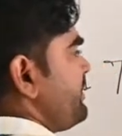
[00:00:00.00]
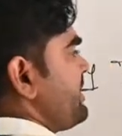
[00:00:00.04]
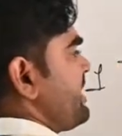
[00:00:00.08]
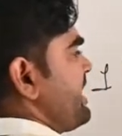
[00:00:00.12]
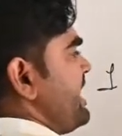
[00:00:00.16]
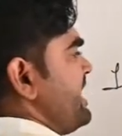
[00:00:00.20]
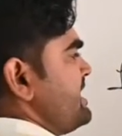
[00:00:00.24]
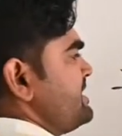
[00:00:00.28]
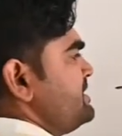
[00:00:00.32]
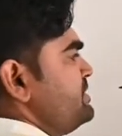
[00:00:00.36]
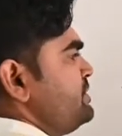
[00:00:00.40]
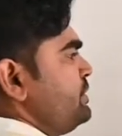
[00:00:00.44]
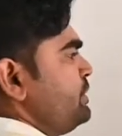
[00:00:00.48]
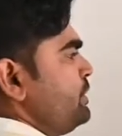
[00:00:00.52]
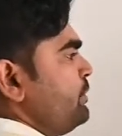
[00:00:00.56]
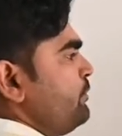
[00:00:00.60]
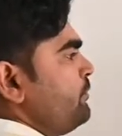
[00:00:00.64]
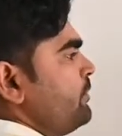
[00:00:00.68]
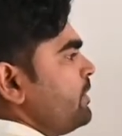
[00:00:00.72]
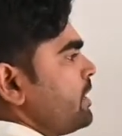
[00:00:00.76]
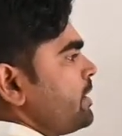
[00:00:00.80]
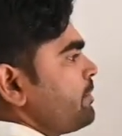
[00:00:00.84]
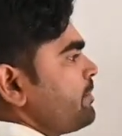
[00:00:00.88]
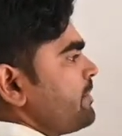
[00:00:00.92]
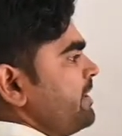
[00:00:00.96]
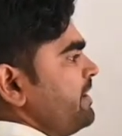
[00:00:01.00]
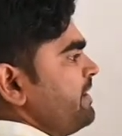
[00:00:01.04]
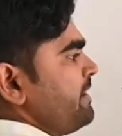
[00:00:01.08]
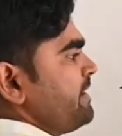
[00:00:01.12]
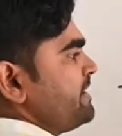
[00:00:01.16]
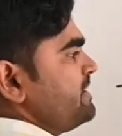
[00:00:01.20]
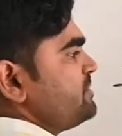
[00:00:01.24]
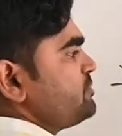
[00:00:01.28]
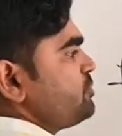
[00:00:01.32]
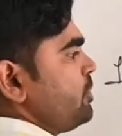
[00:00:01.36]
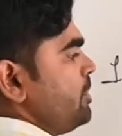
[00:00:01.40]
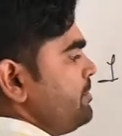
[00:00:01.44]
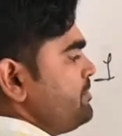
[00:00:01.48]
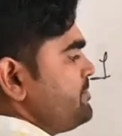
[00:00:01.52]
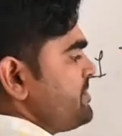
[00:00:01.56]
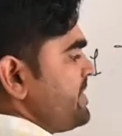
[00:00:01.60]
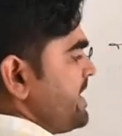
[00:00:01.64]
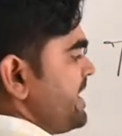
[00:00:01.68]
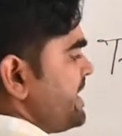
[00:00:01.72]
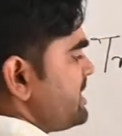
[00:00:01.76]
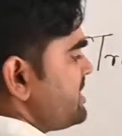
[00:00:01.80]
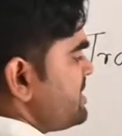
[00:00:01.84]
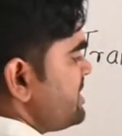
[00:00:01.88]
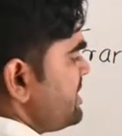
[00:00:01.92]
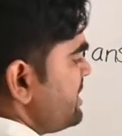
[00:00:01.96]
transitive verb contains
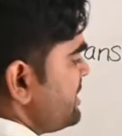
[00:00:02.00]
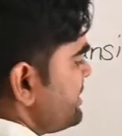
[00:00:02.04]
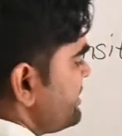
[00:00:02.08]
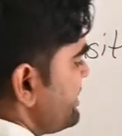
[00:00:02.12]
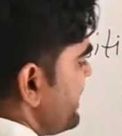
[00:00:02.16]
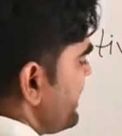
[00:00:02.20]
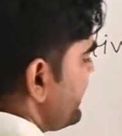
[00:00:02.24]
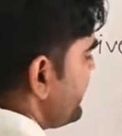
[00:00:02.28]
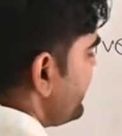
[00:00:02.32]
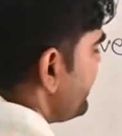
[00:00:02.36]
object, then